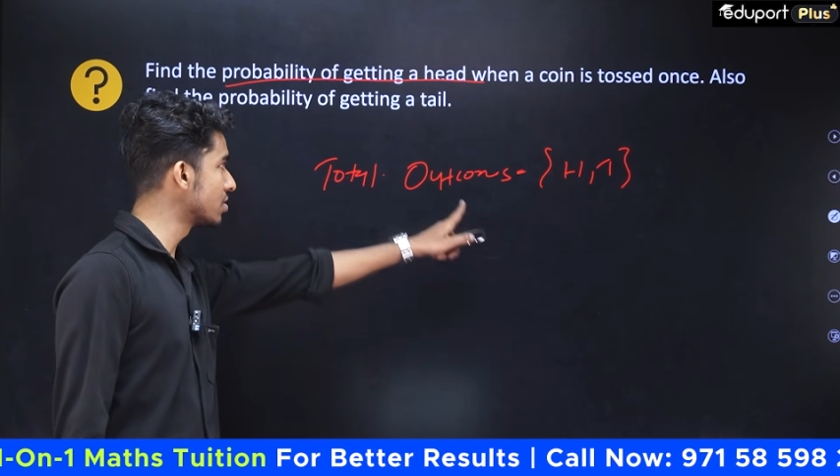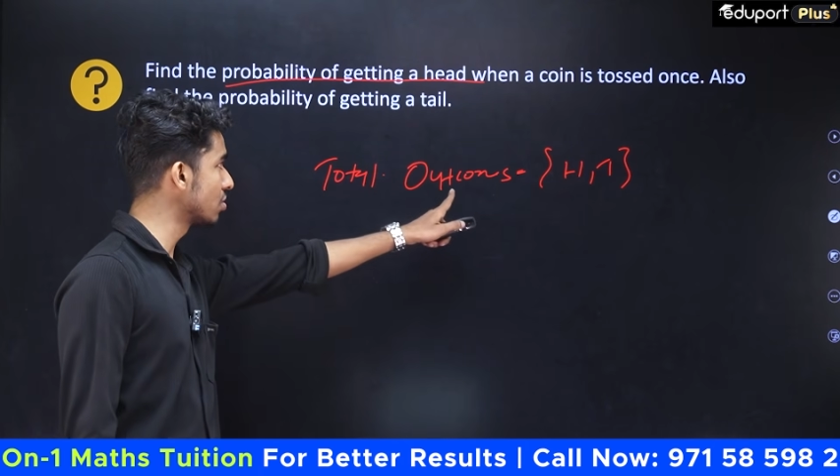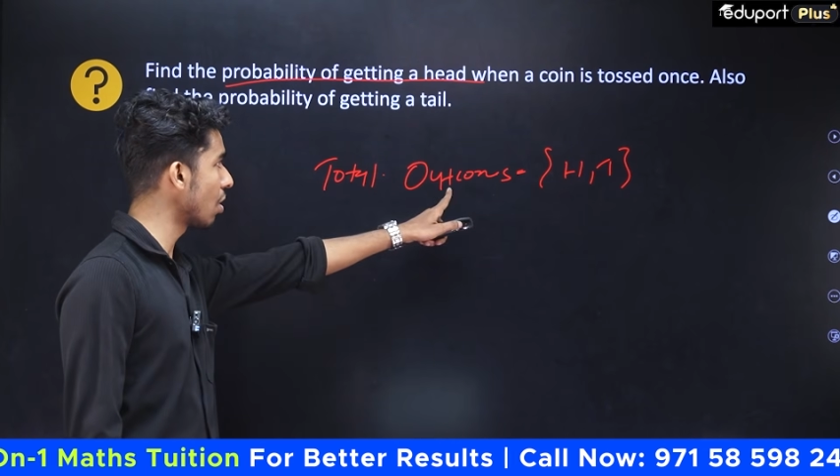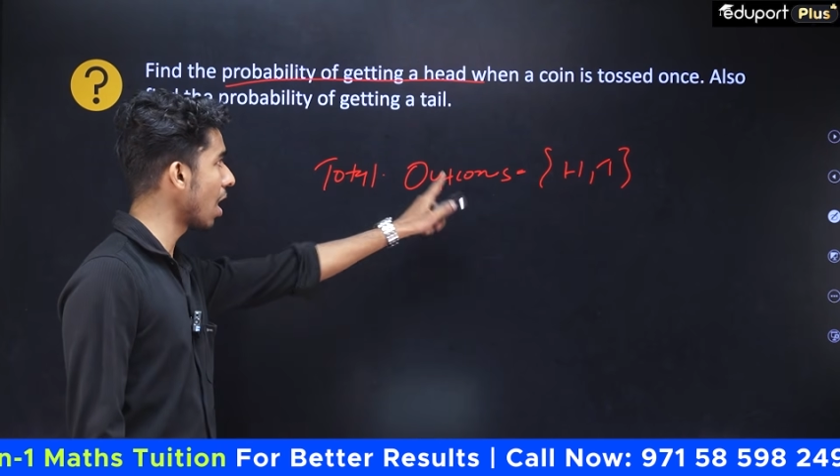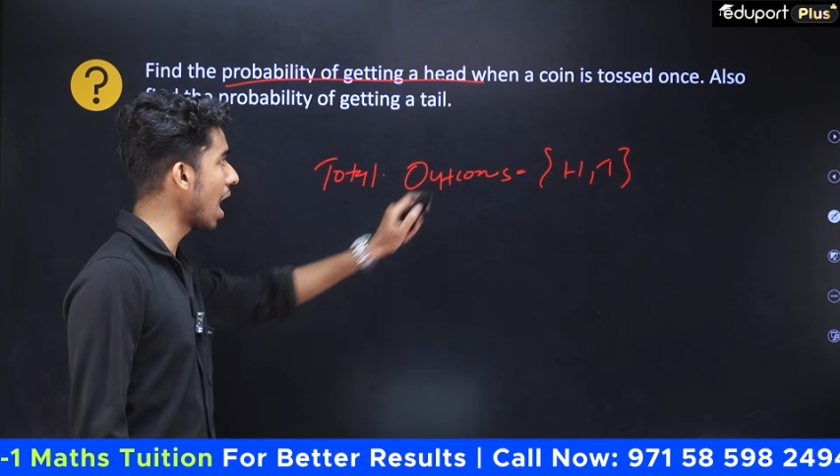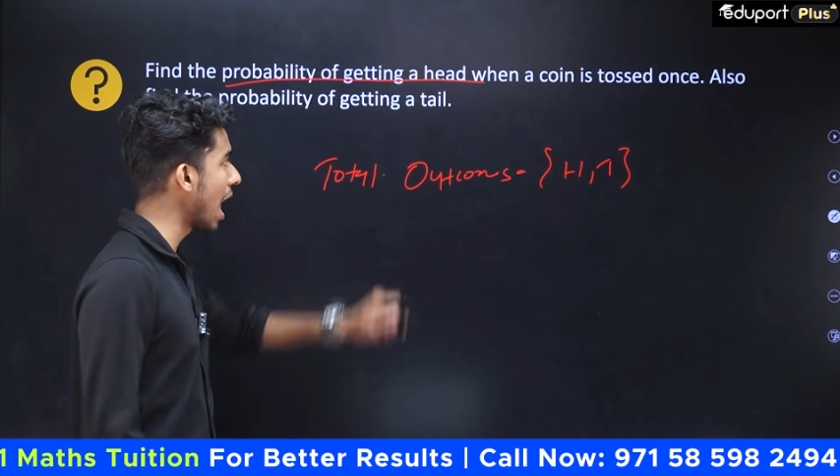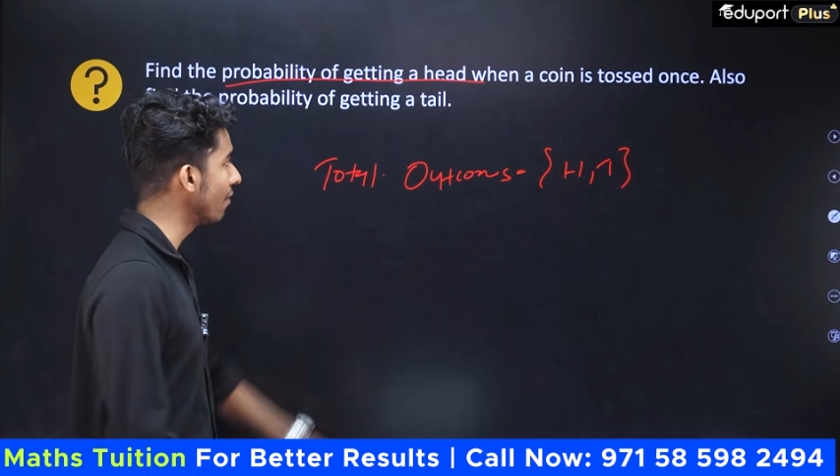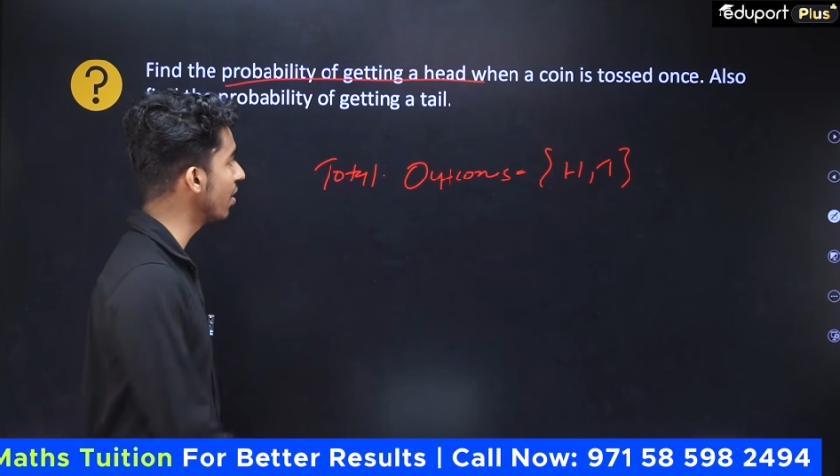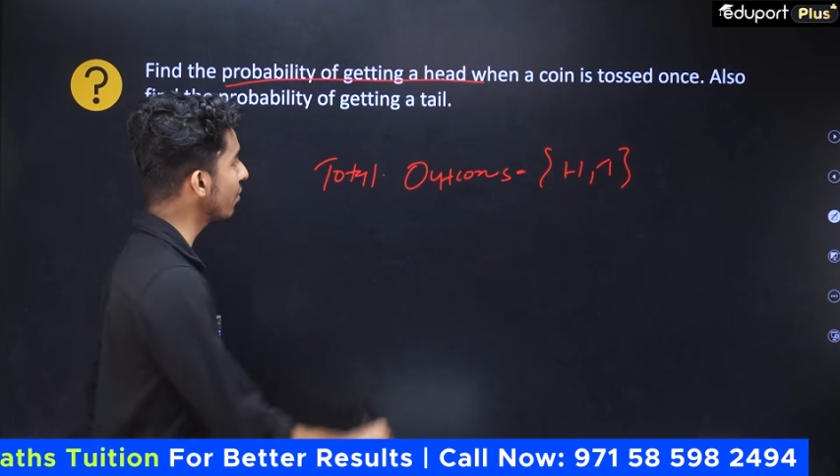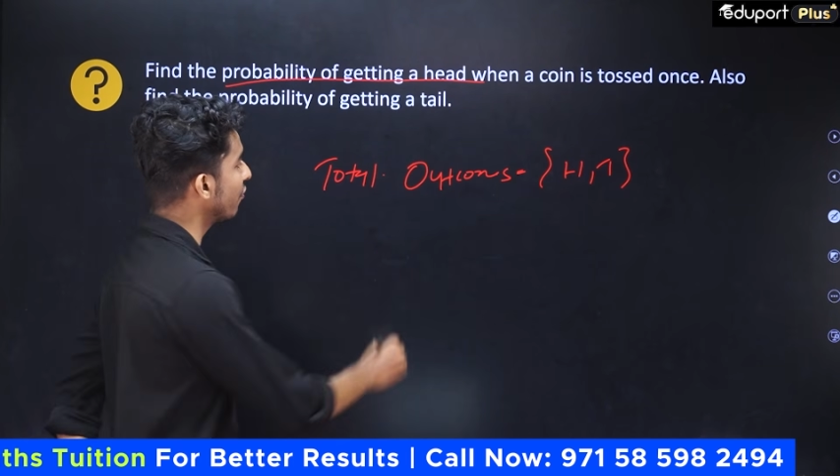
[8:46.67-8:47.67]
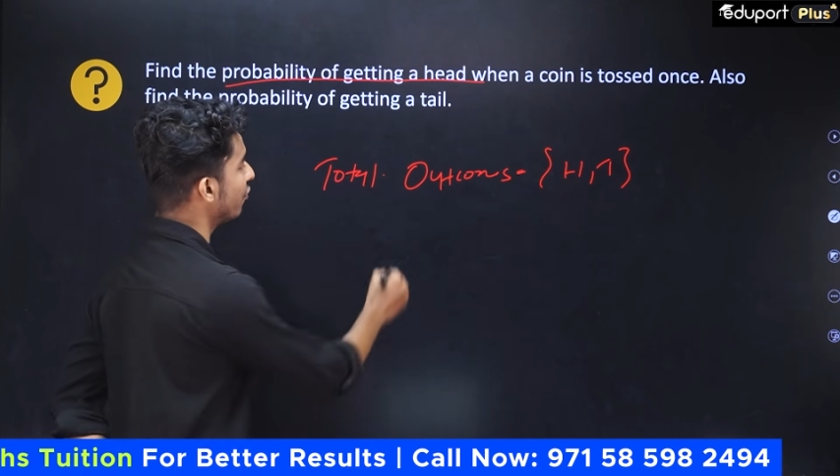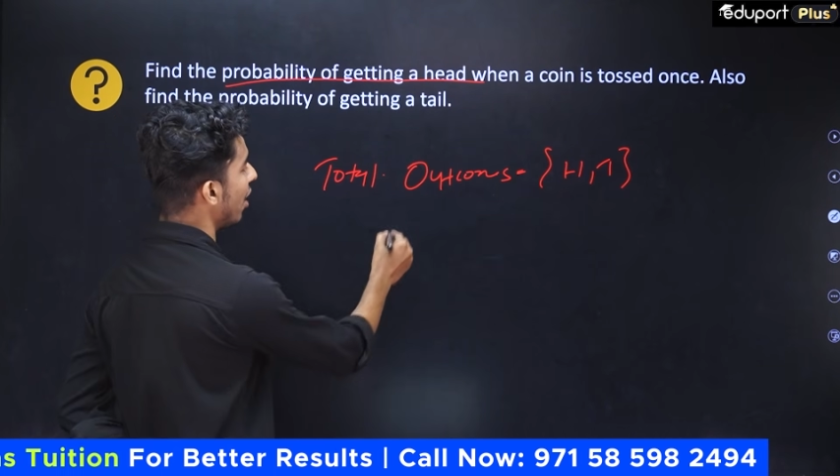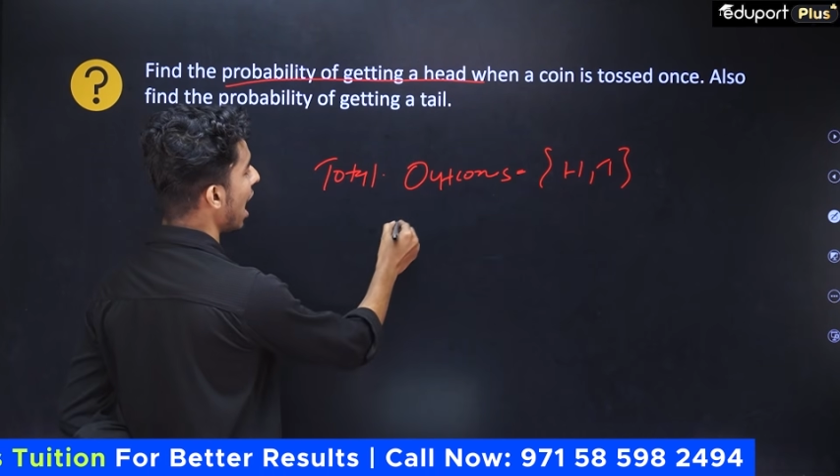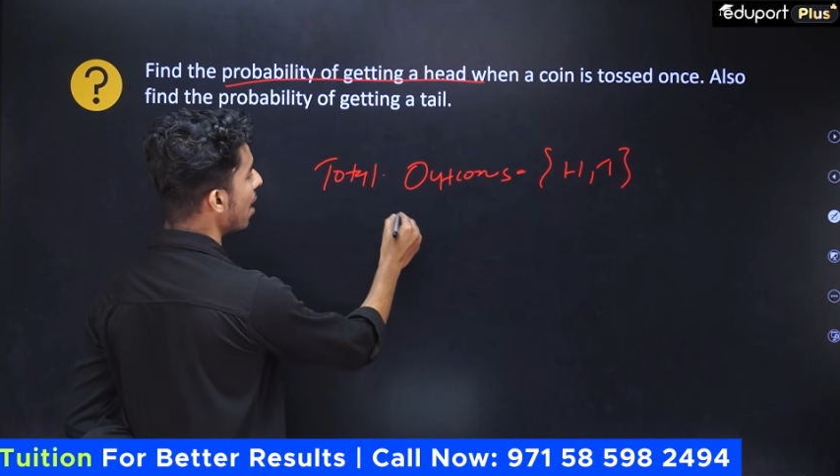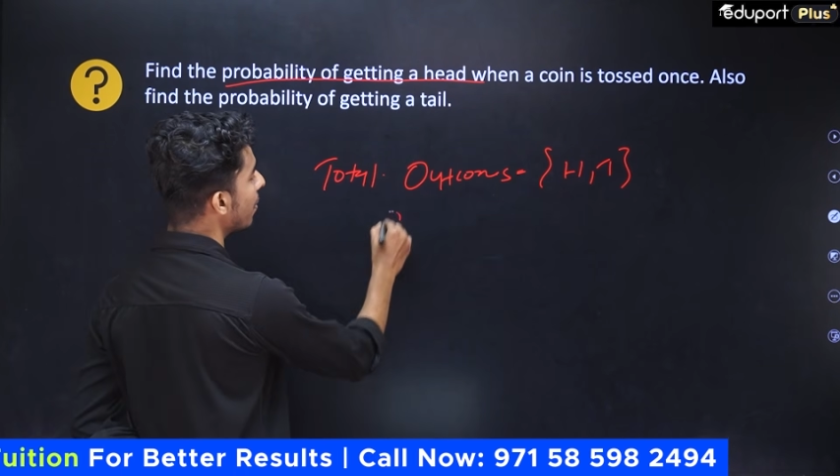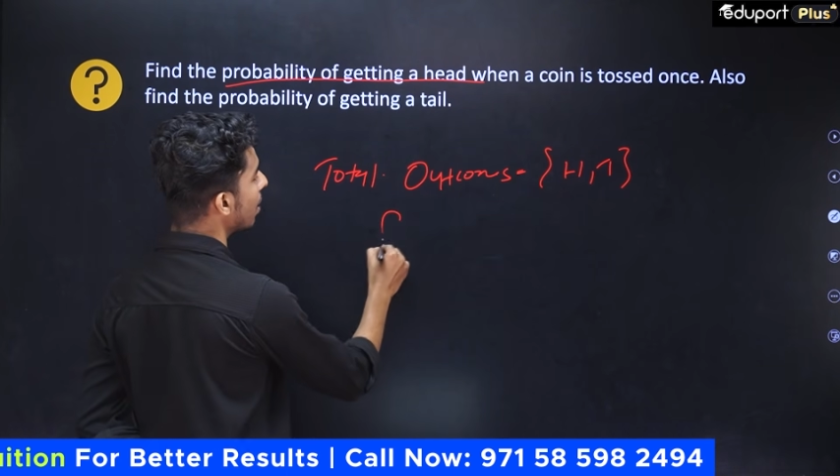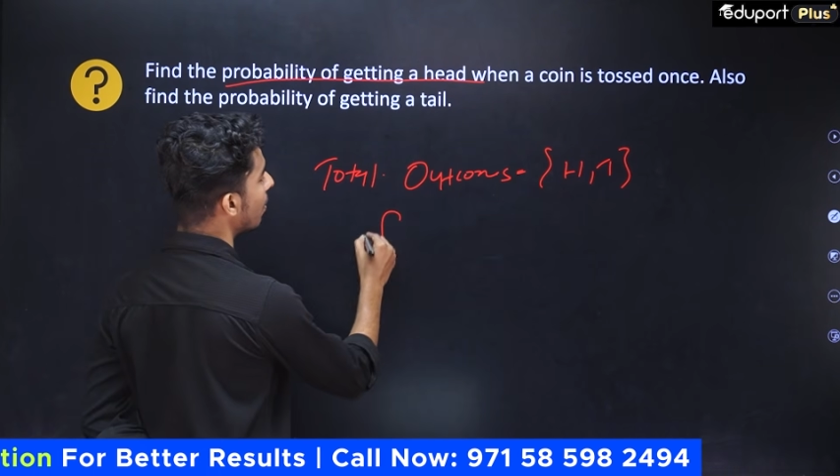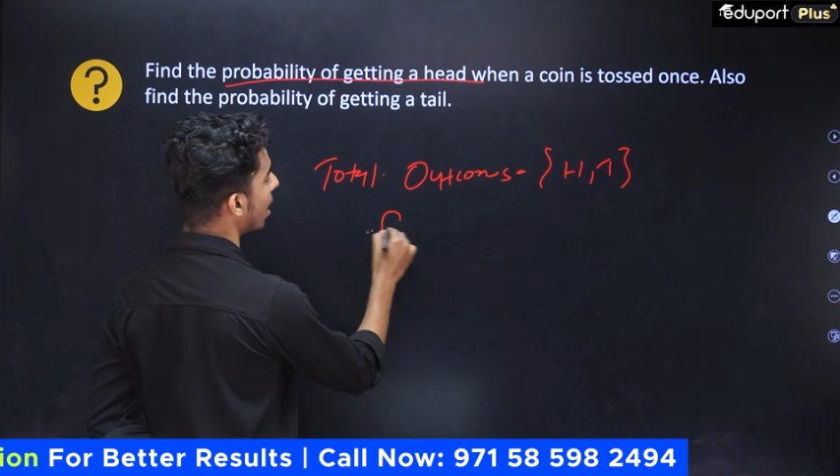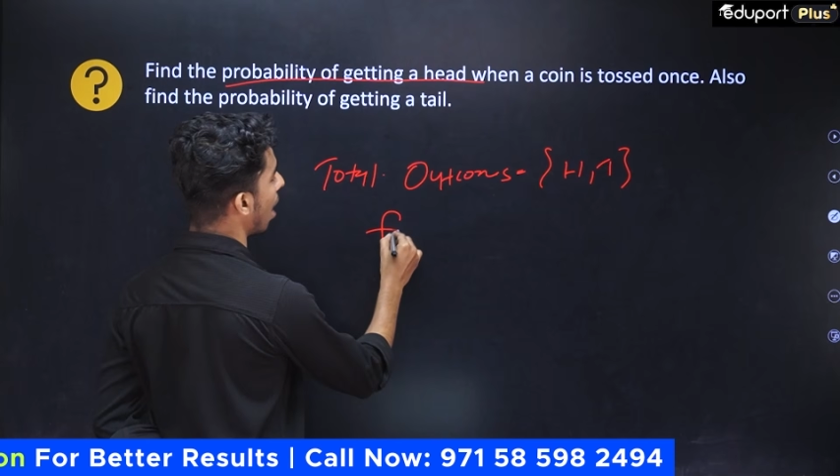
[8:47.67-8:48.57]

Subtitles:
So our favorable